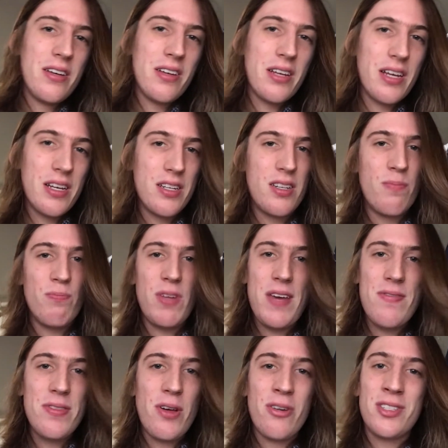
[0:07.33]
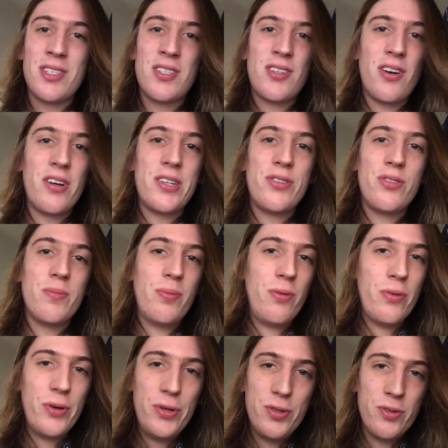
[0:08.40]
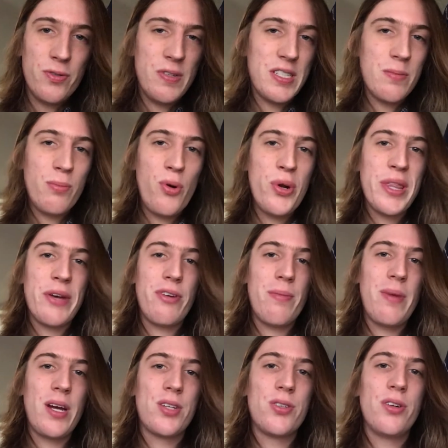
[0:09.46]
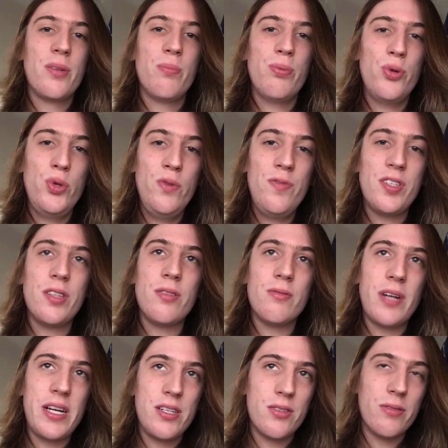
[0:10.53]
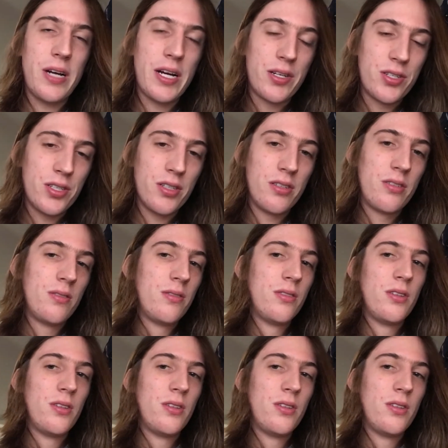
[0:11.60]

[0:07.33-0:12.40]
And even though this has started to improve, it's important that we make sure it improves in the right direction.